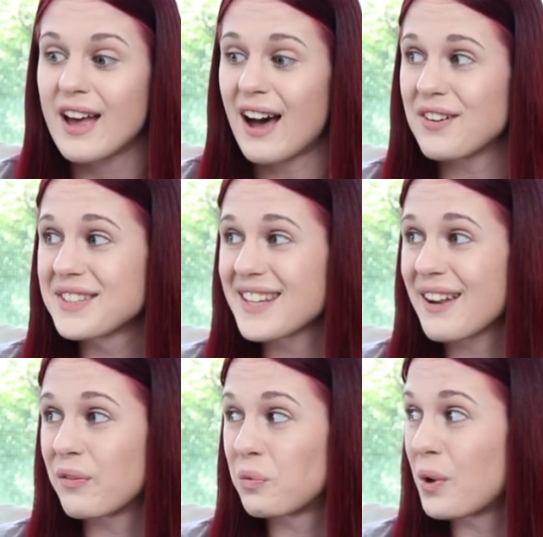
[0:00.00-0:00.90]
I was like,
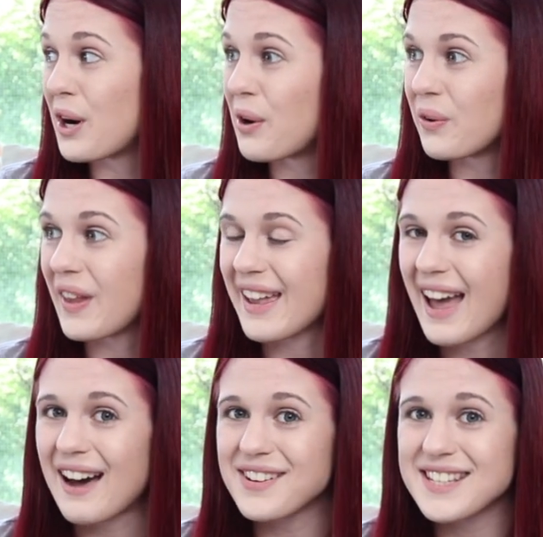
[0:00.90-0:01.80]
whoa, like
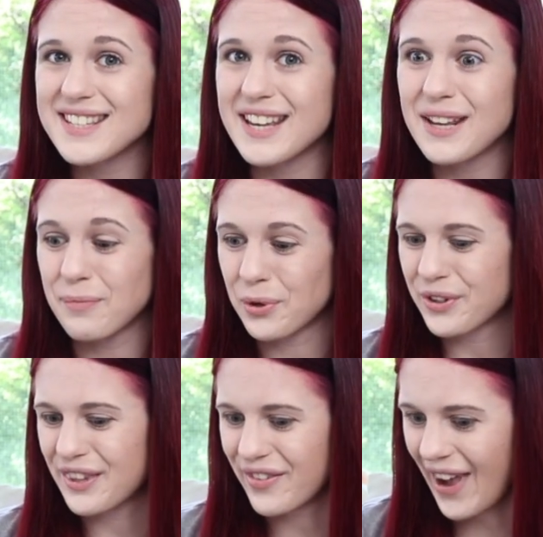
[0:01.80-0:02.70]
how is this getting more
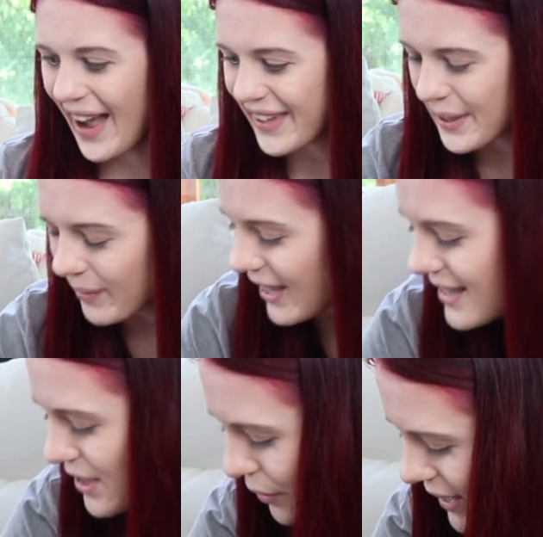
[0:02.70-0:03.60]
than the vacuum? Like
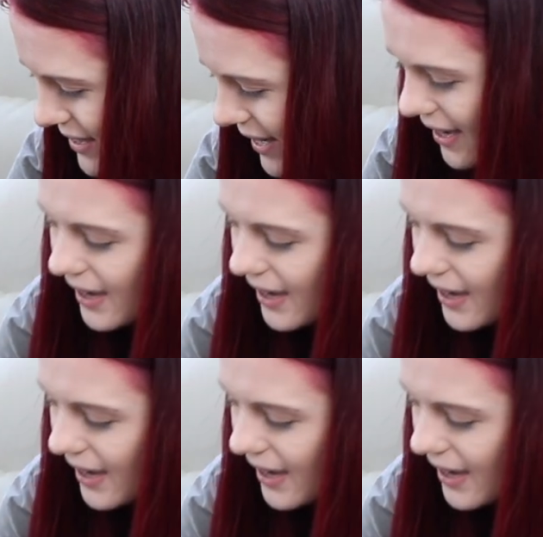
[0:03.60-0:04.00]
it's crazy.